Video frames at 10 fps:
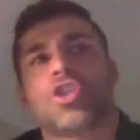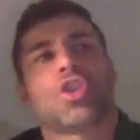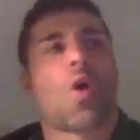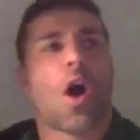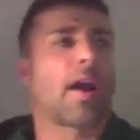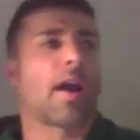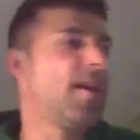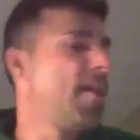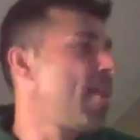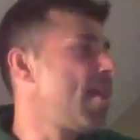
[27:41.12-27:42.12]
so hard.
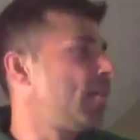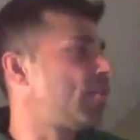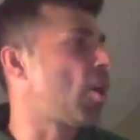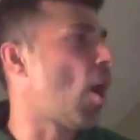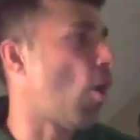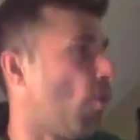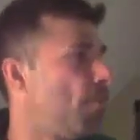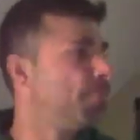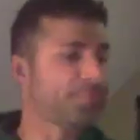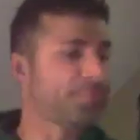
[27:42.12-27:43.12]

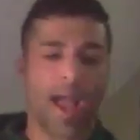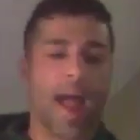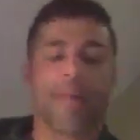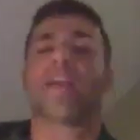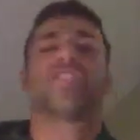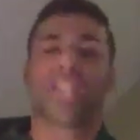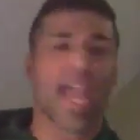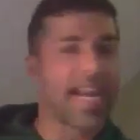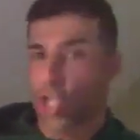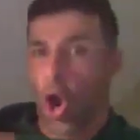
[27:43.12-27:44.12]
So I'm not
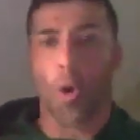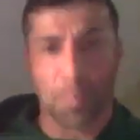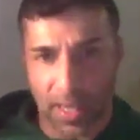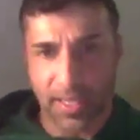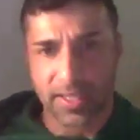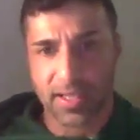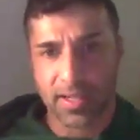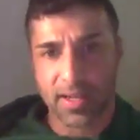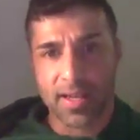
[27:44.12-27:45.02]
saying it's hopeless. I'm